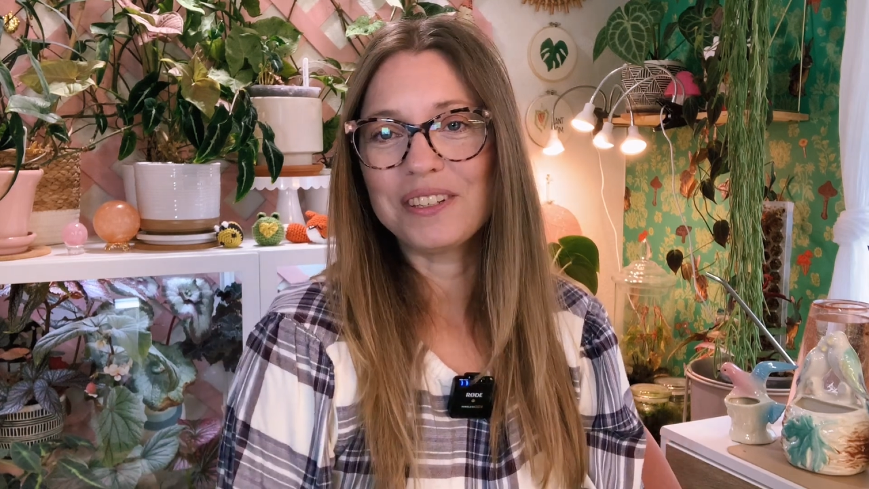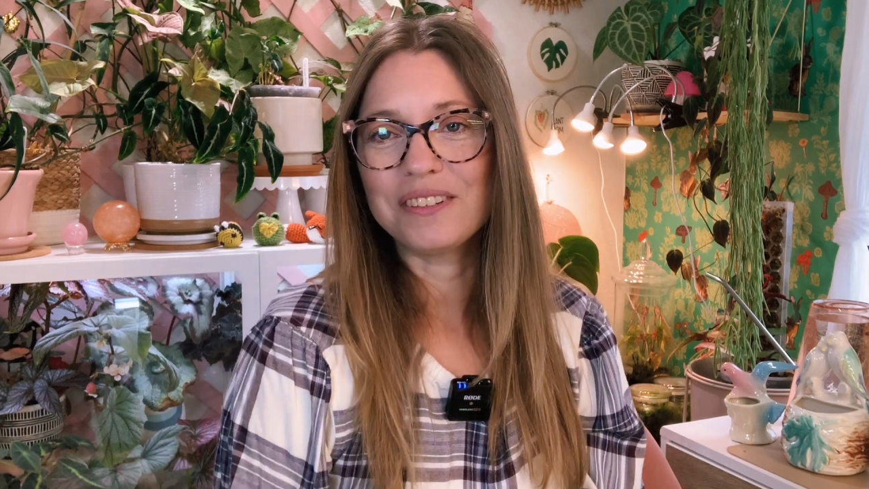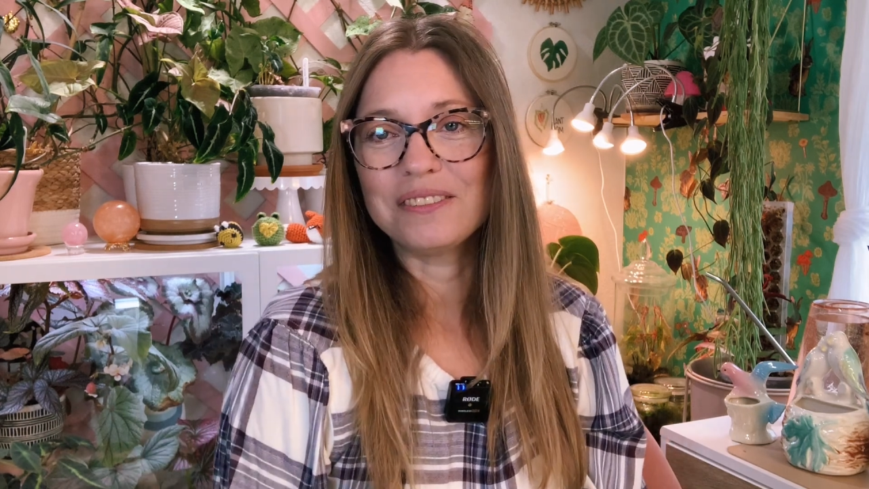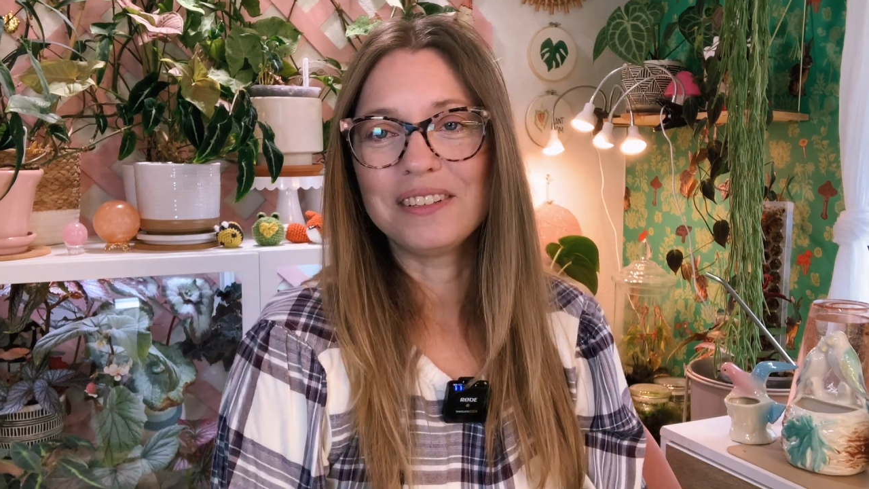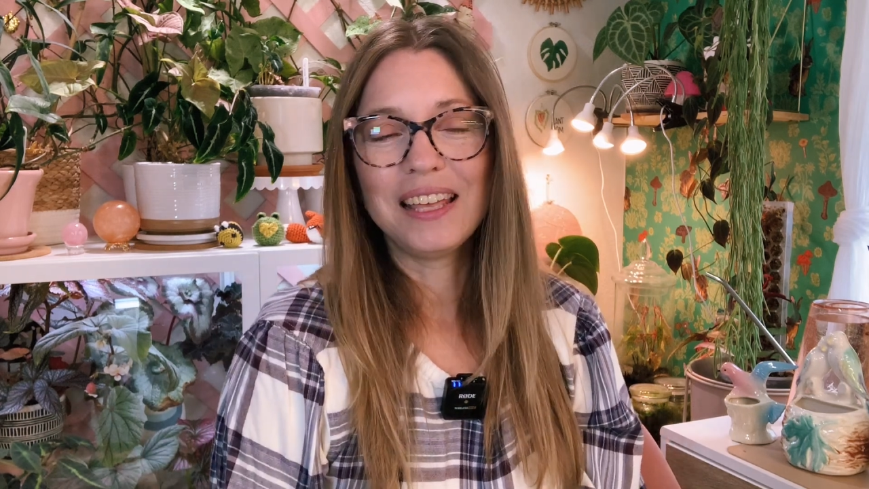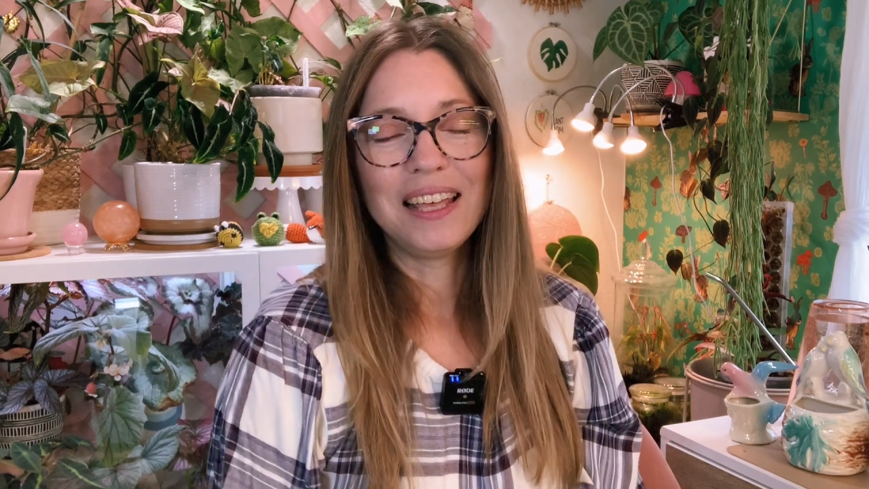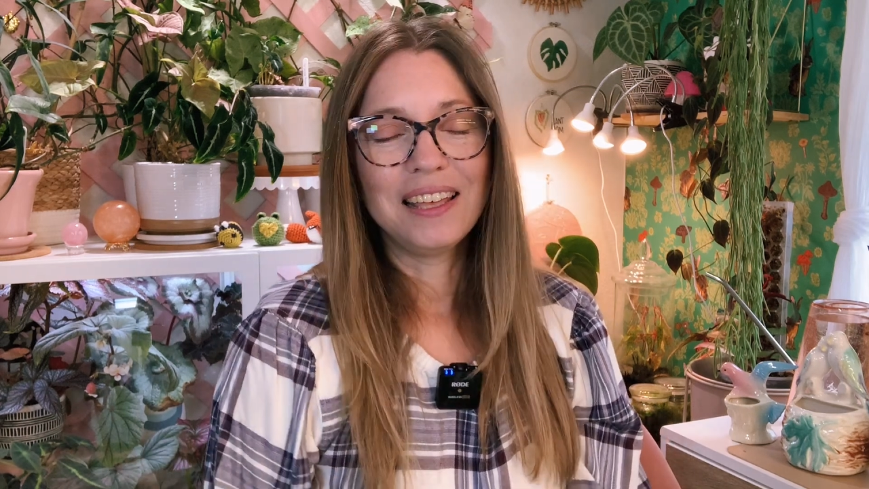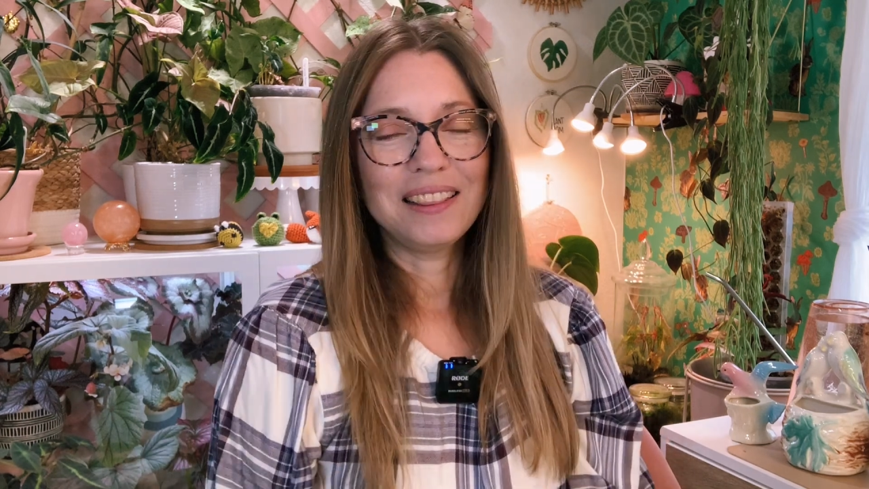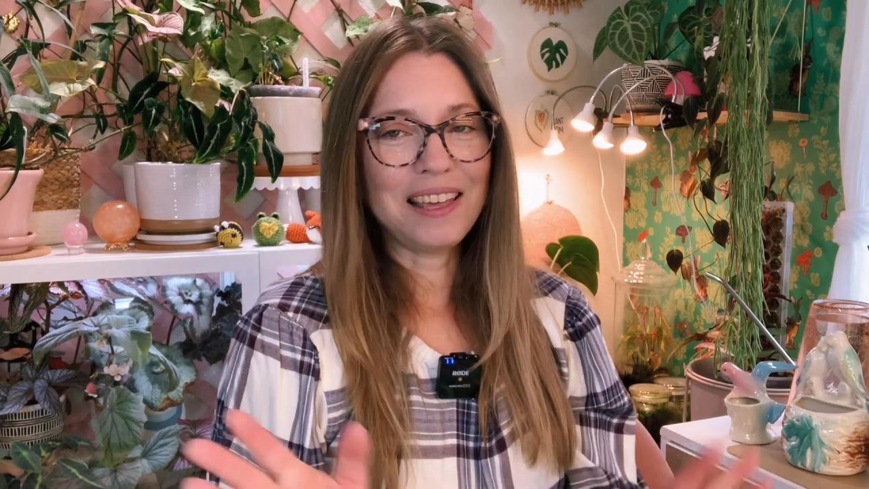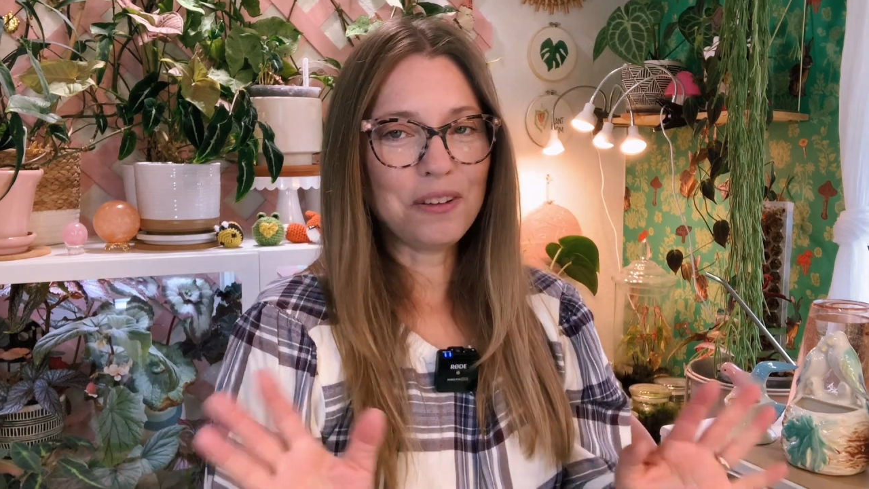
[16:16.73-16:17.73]
So
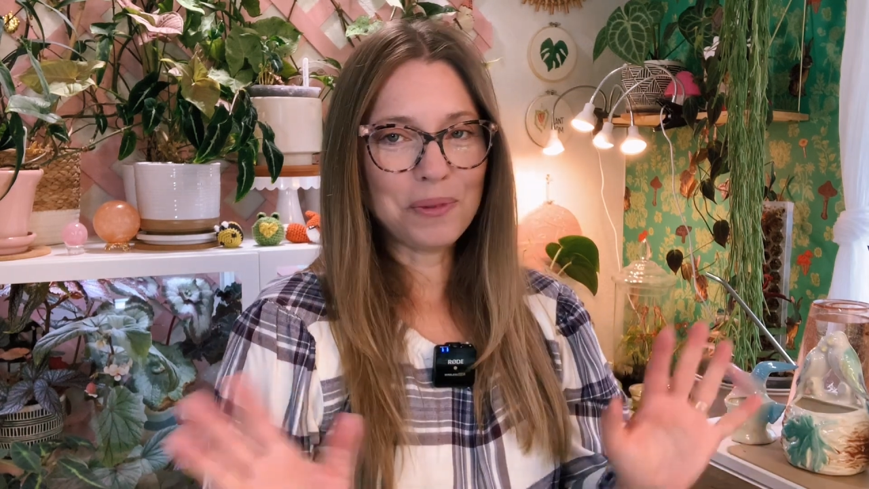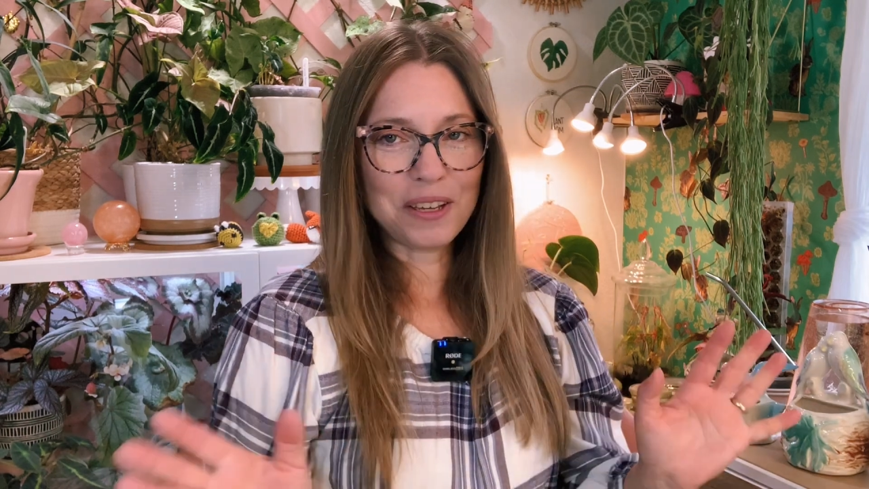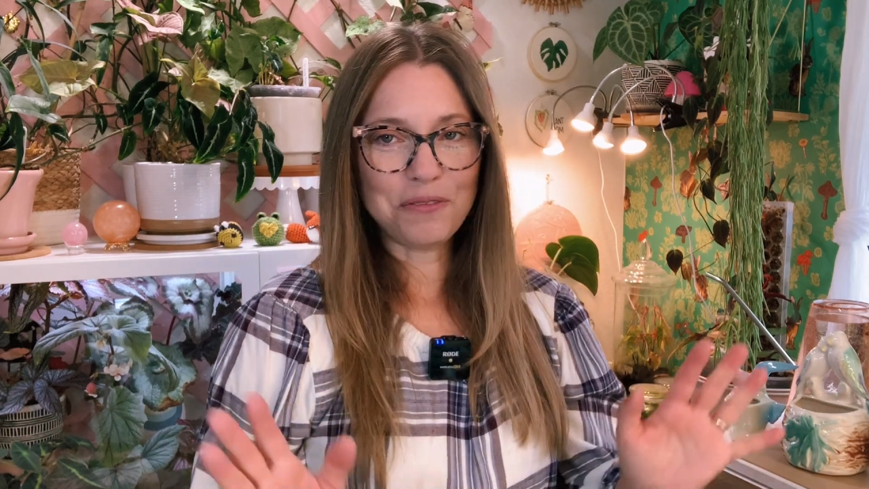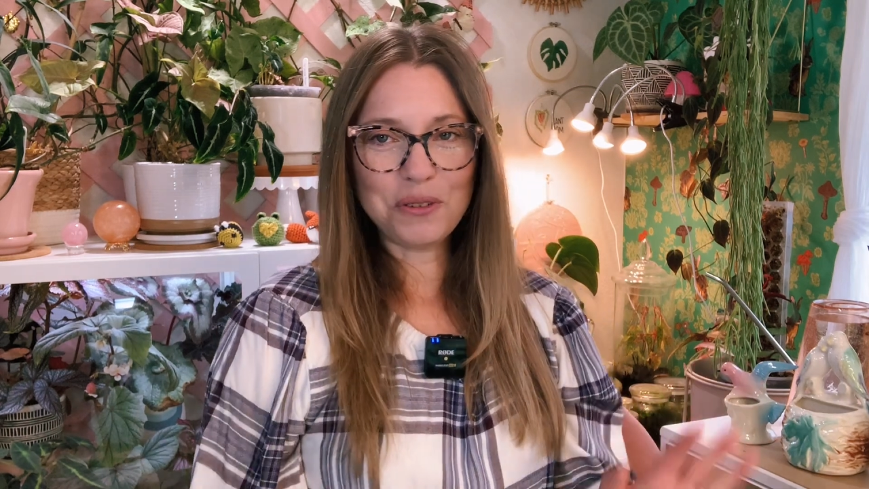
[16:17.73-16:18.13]
that'll be a